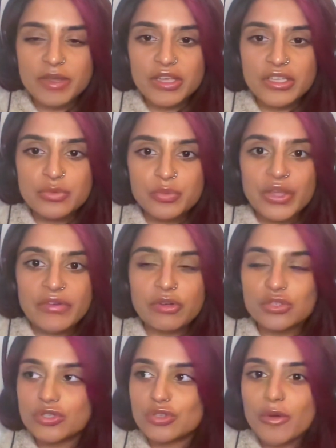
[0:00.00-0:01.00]
because we have
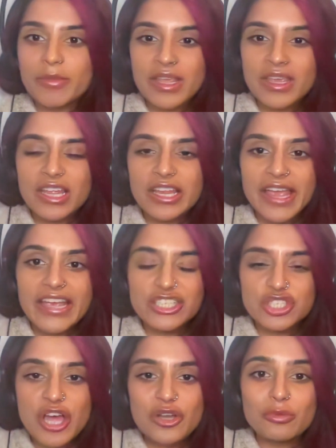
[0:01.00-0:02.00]
got so many
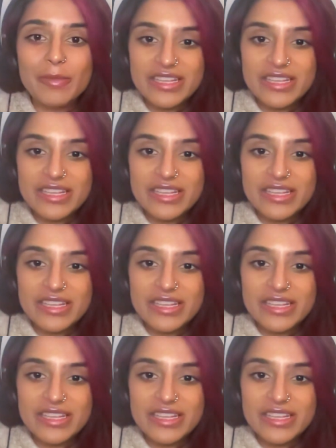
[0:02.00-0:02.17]
external